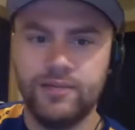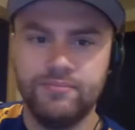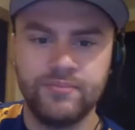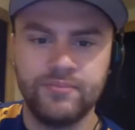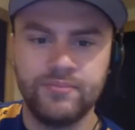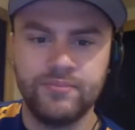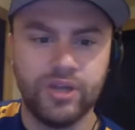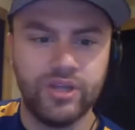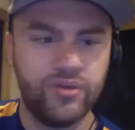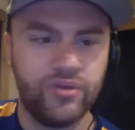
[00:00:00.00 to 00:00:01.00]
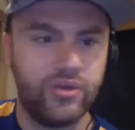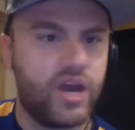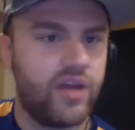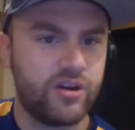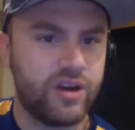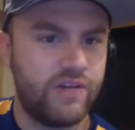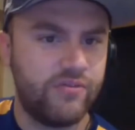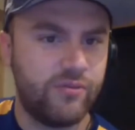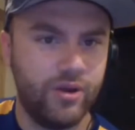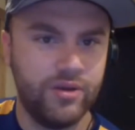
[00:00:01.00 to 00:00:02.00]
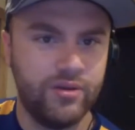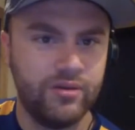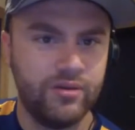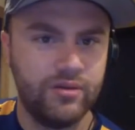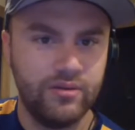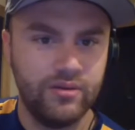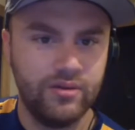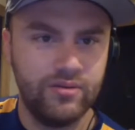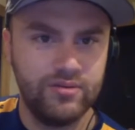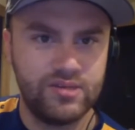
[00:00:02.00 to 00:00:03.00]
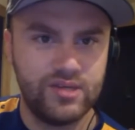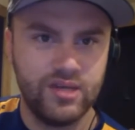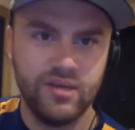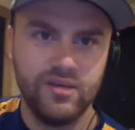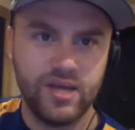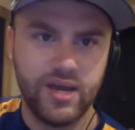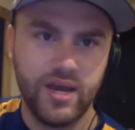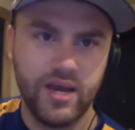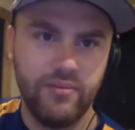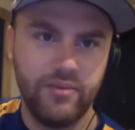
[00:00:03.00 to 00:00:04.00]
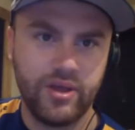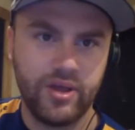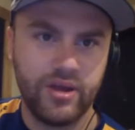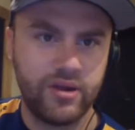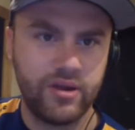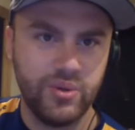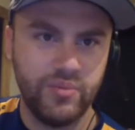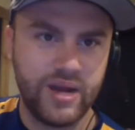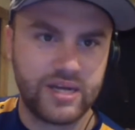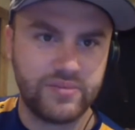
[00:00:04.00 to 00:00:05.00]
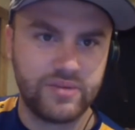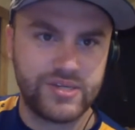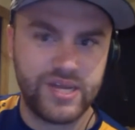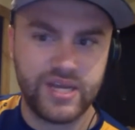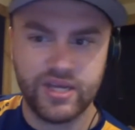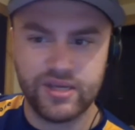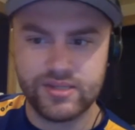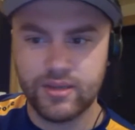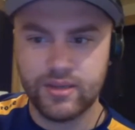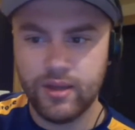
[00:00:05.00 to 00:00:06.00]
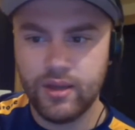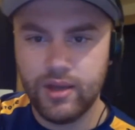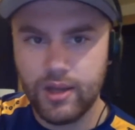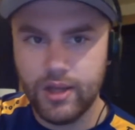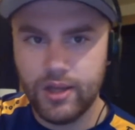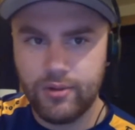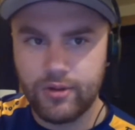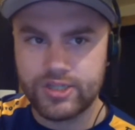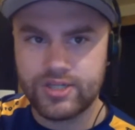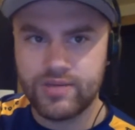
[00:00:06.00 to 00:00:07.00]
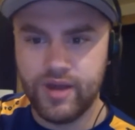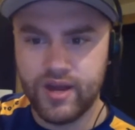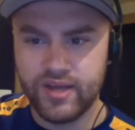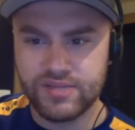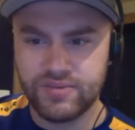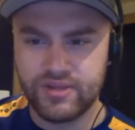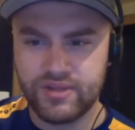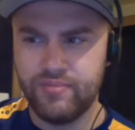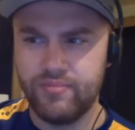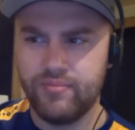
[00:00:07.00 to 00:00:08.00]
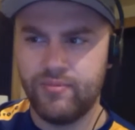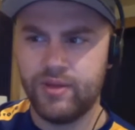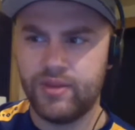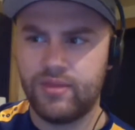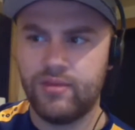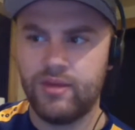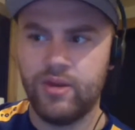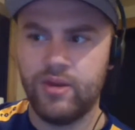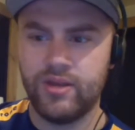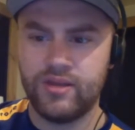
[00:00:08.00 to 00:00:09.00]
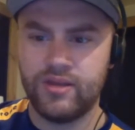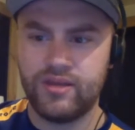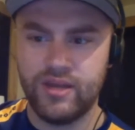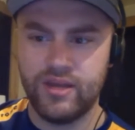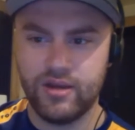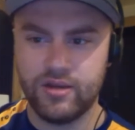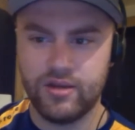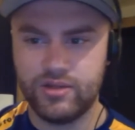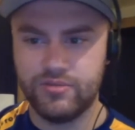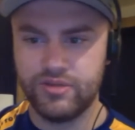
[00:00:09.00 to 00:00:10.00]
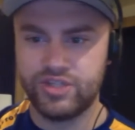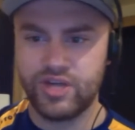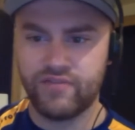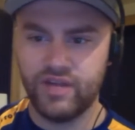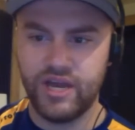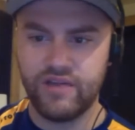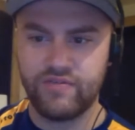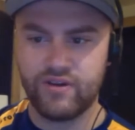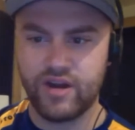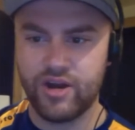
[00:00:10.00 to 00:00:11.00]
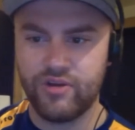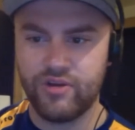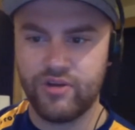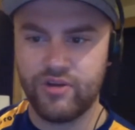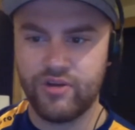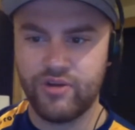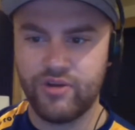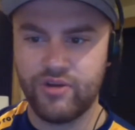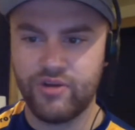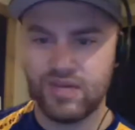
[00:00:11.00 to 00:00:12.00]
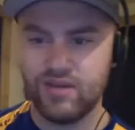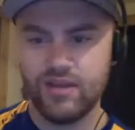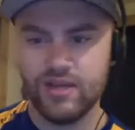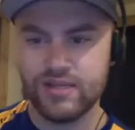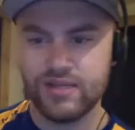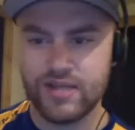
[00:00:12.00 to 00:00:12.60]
Really, the only other F1 news is McLaren's going back to Mercedes, which, to be honest, with hearing that they are doing Chevrolet for Aero McLaren SP, it's not too